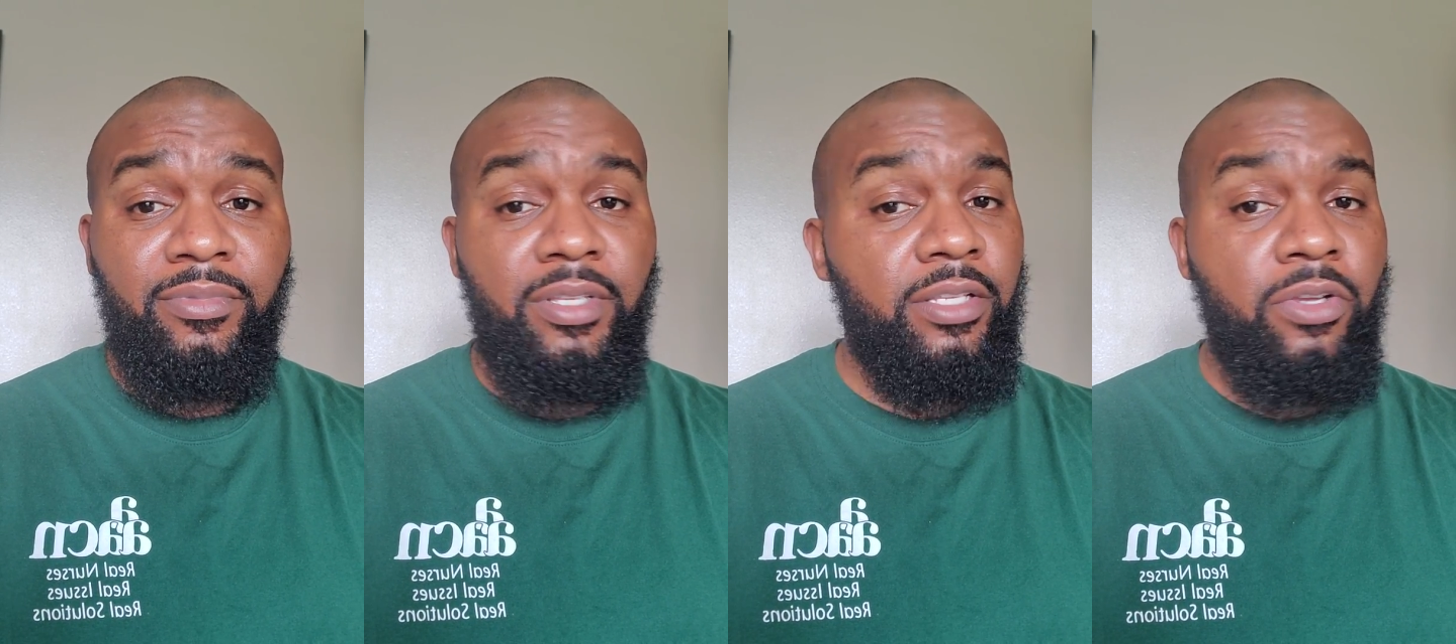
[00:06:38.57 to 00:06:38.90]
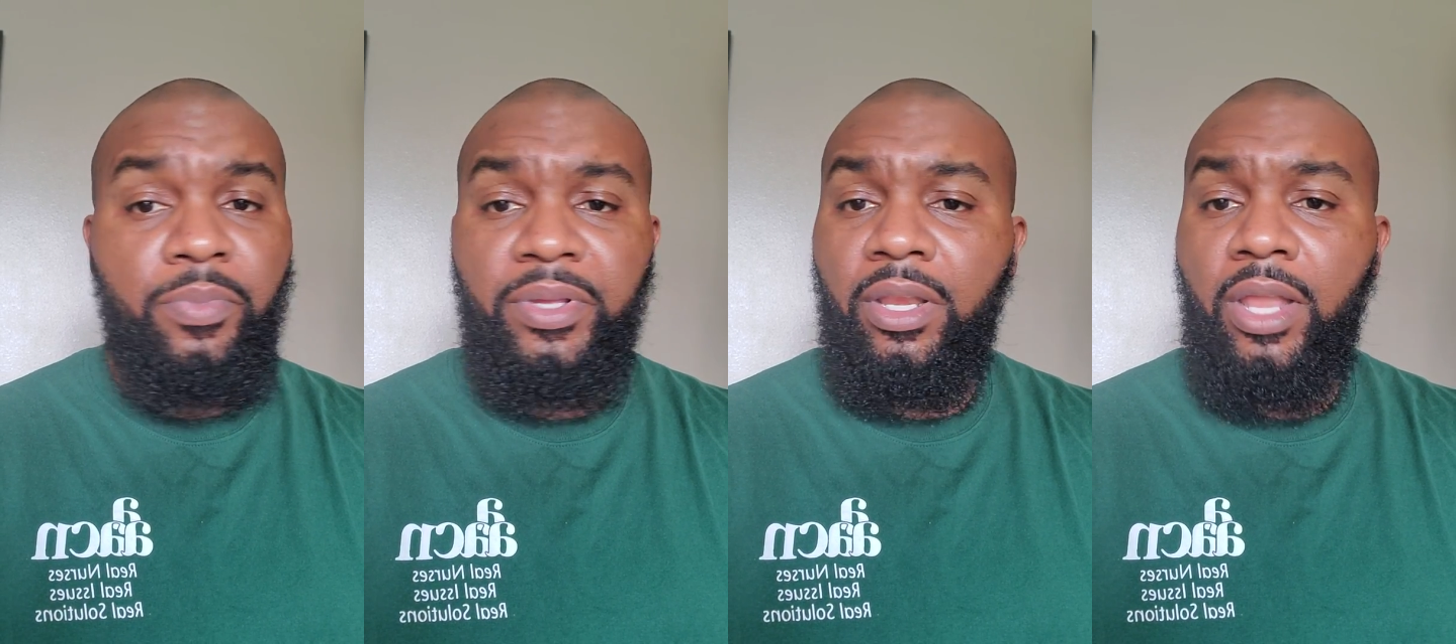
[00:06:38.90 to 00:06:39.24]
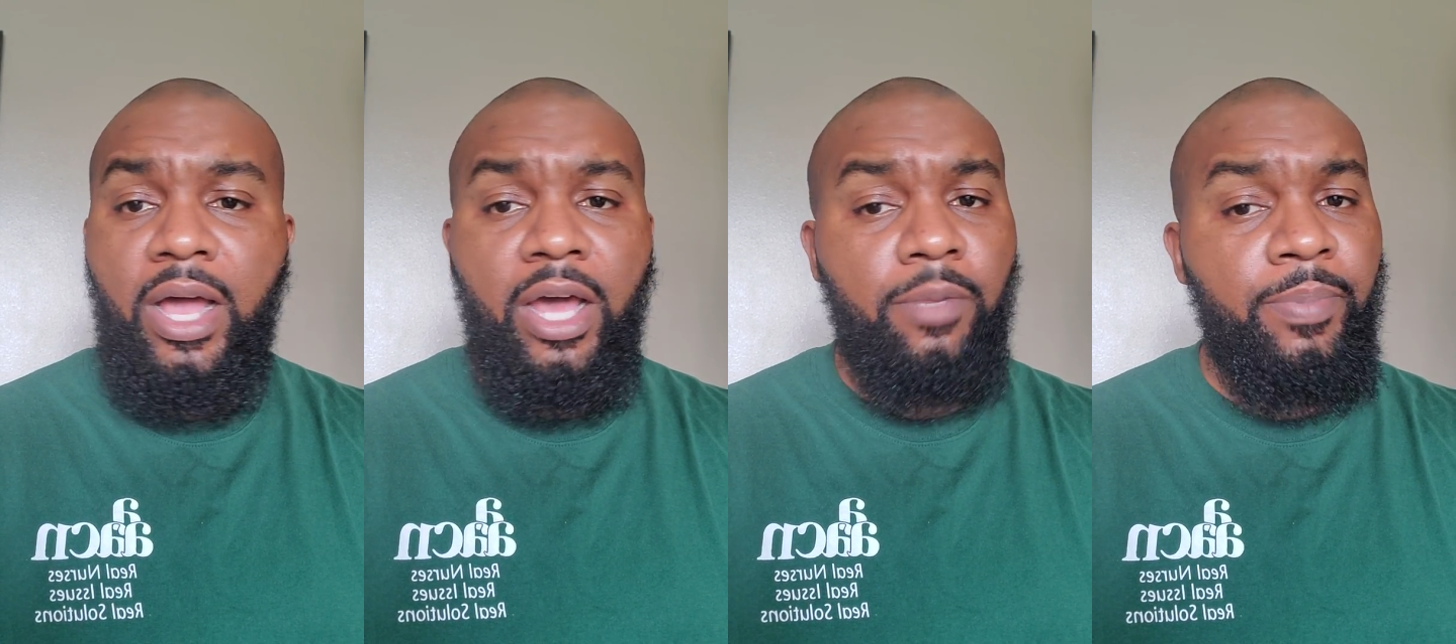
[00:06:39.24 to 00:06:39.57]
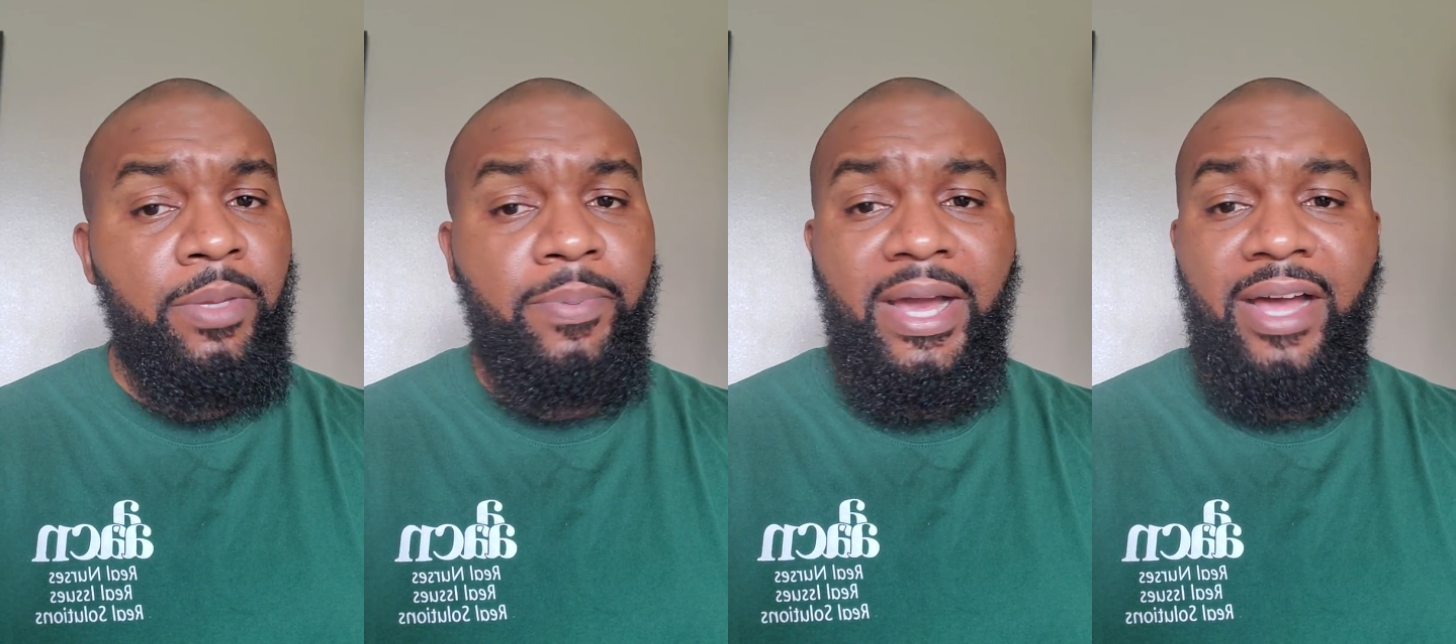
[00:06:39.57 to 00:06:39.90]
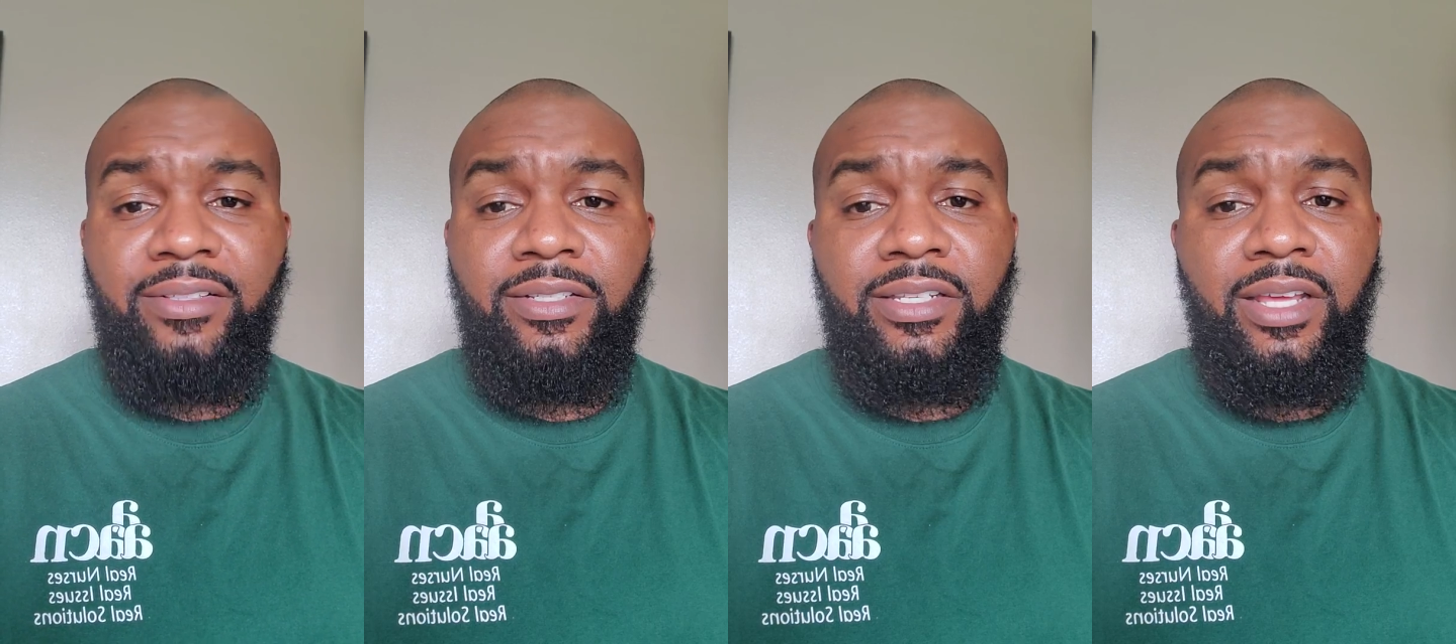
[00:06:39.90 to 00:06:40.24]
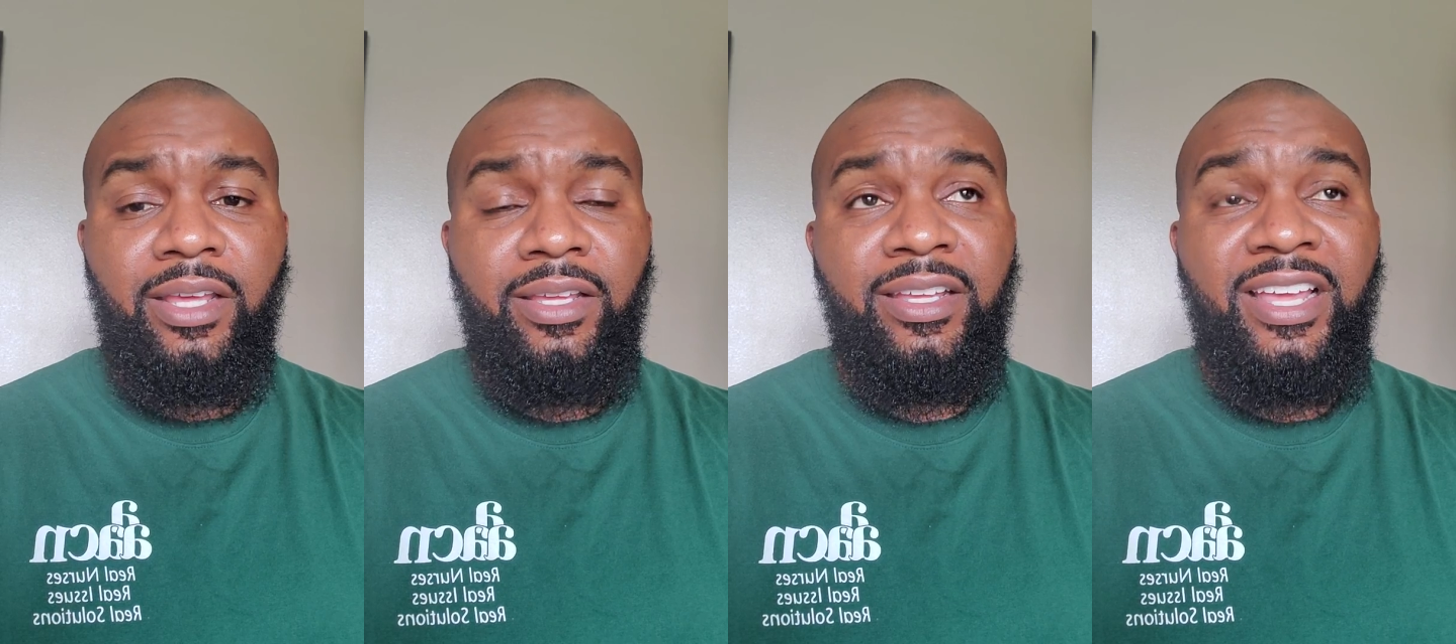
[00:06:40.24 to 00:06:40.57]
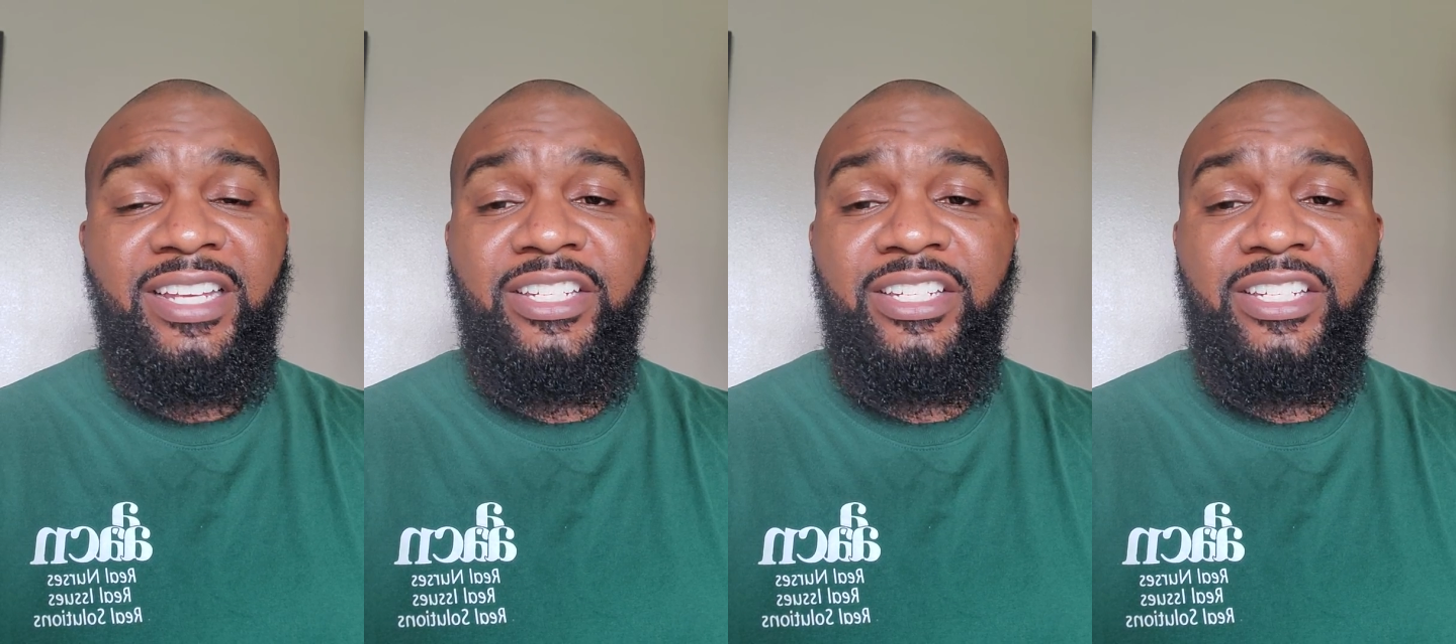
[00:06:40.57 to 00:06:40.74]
It's going to be a lot of people out today.